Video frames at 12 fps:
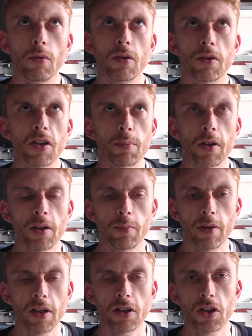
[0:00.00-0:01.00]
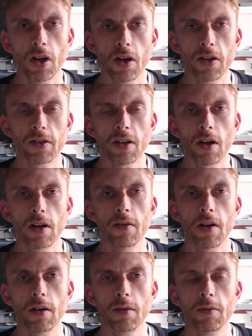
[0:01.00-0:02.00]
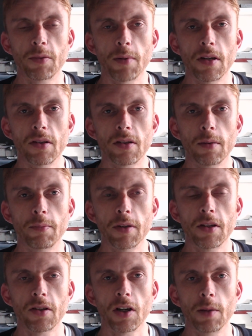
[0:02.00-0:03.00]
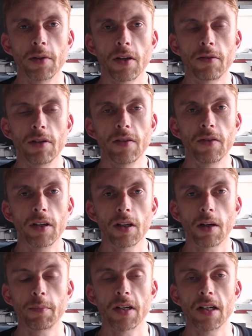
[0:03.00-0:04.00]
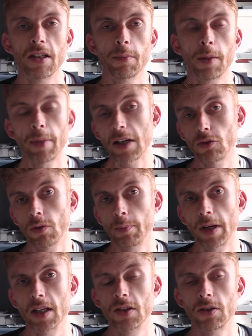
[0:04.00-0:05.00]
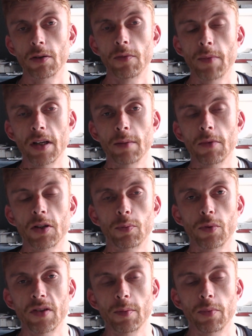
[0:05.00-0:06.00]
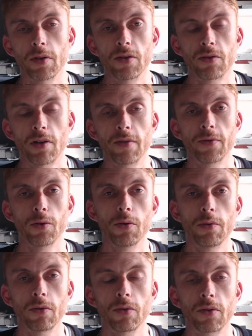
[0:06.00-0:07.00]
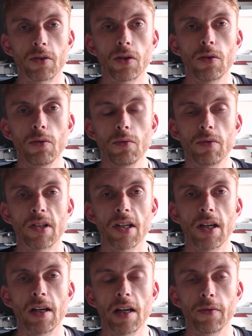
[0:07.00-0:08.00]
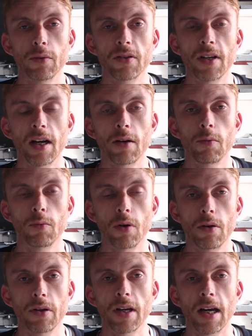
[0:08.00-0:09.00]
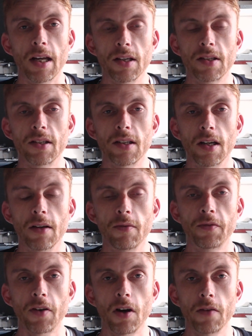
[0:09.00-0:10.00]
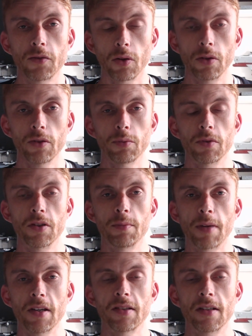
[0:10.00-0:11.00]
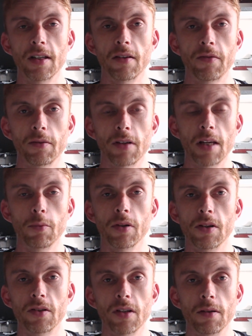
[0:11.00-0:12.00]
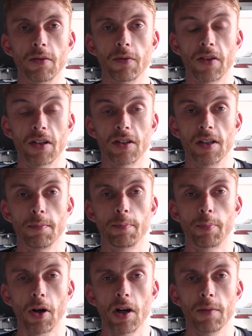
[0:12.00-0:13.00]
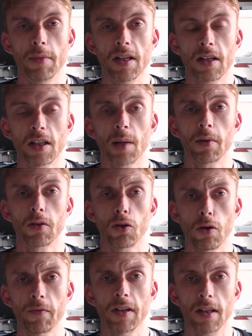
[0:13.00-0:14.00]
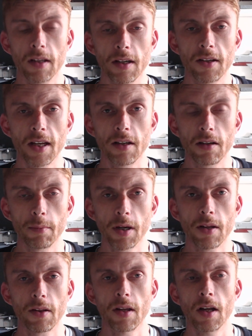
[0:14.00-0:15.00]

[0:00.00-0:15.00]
just by complete chance, I spent a bit of time the other evening updating my Patreon page. So I've made it much more simple and straightforward. I've got 2 tier levels now. One at $5, which is basically, I've labelled it to eventually buy me a cup of coffee at the end of the month.